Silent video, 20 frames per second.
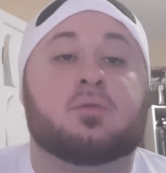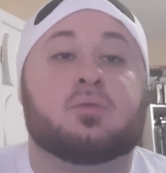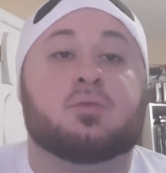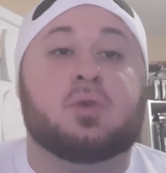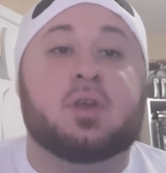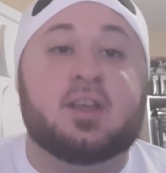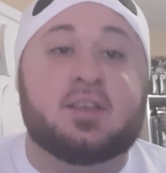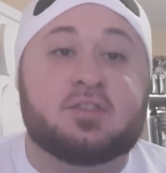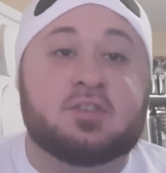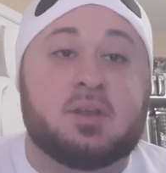
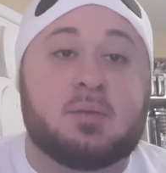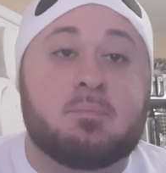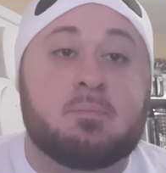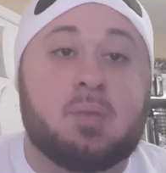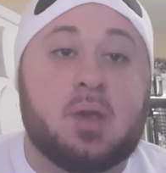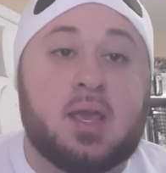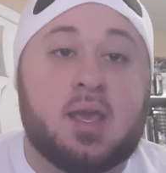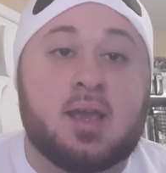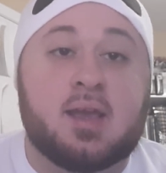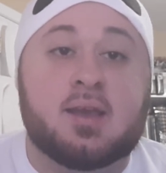Reason
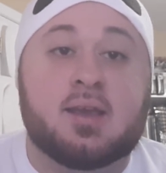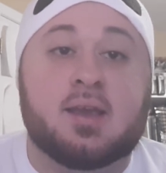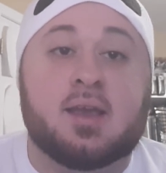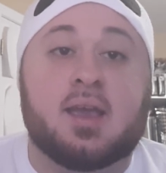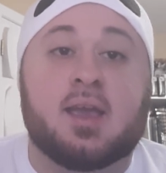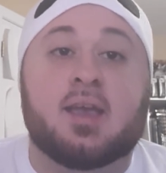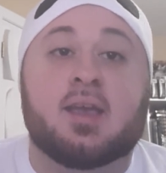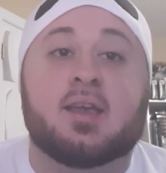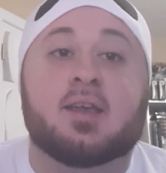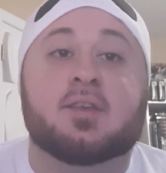being
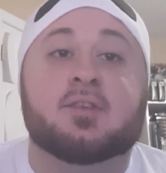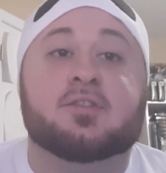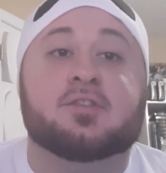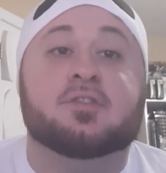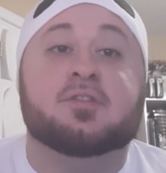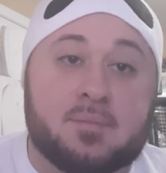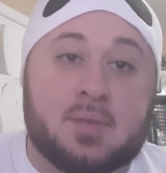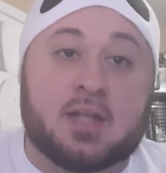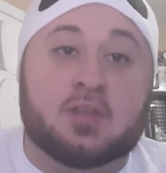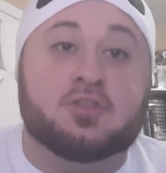
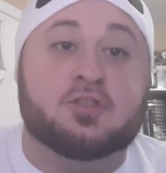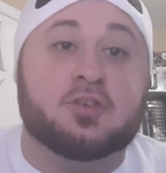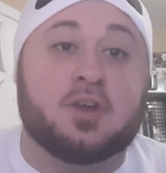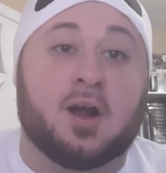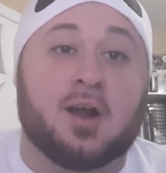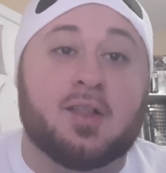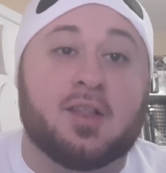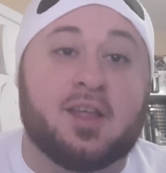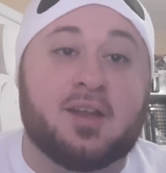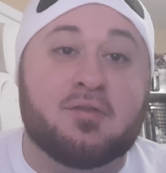is it's
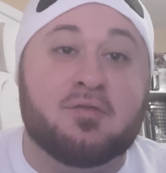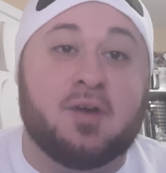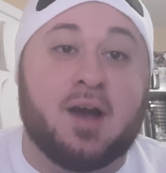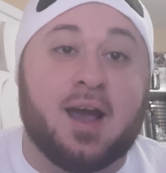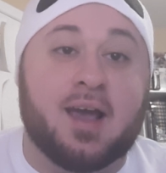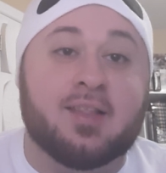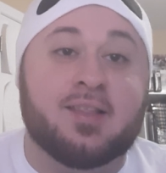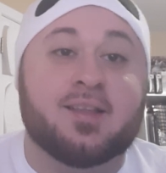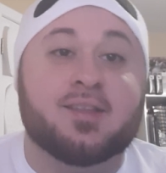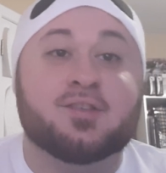Scarlet and
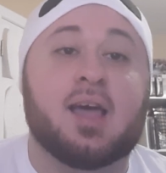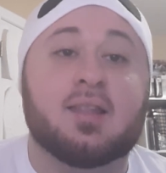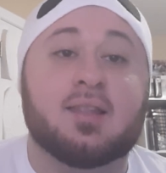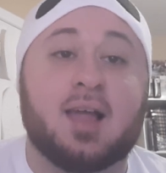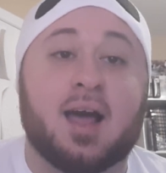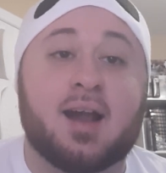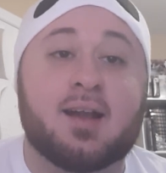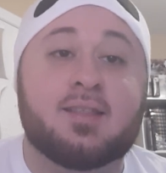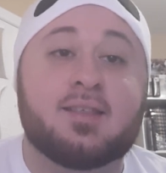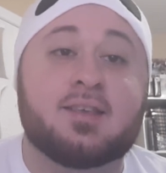Violet. A
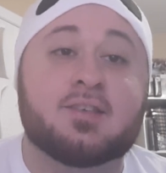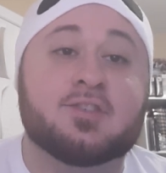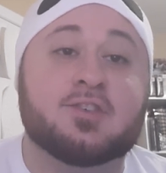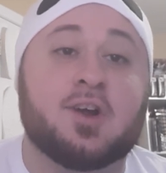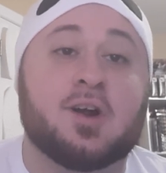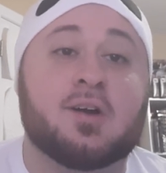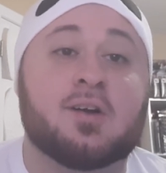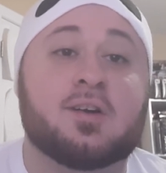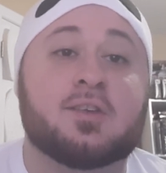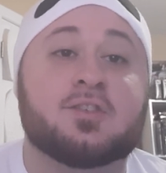lot of these
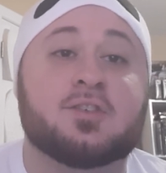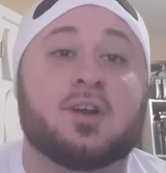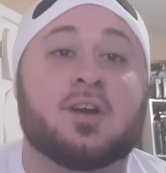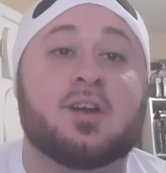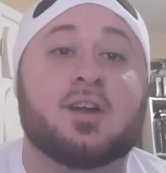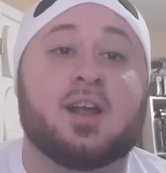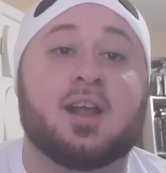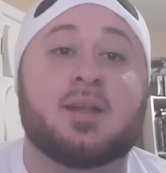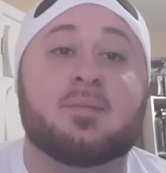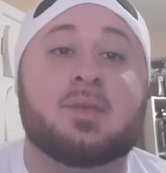cards are
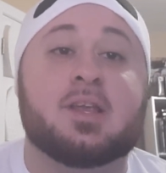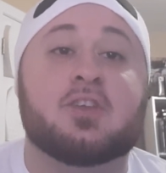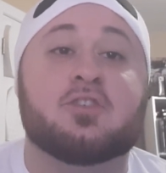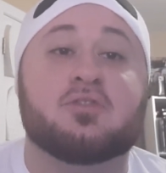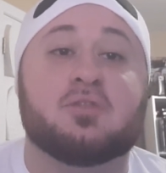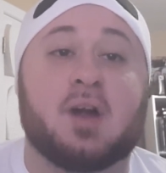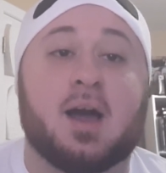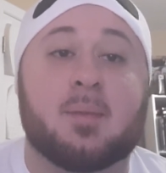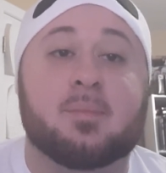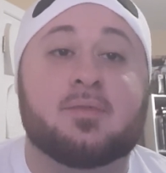going to be
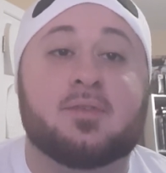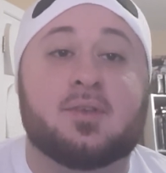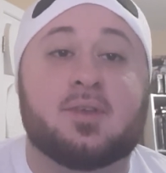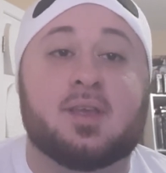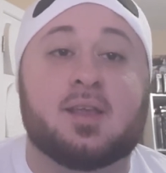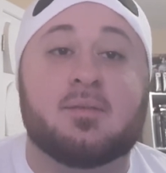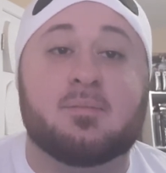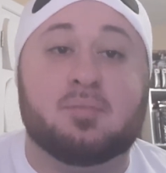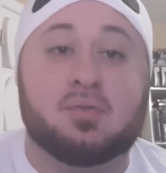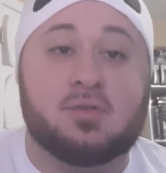dropped
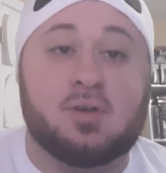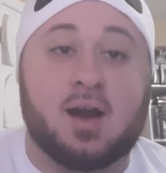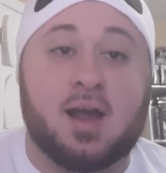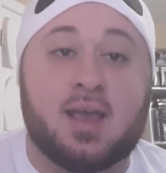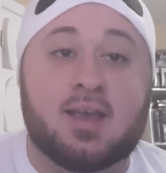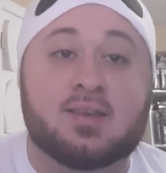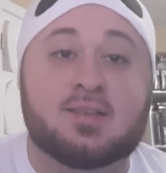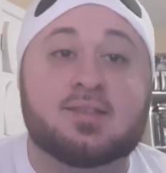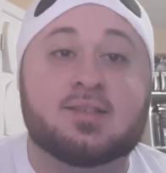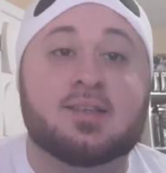in
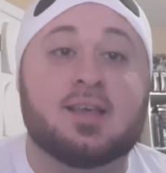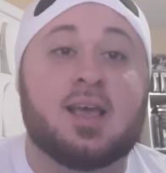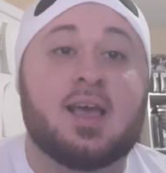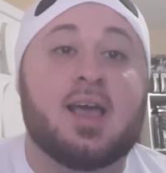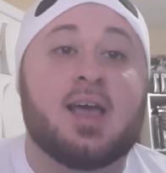price.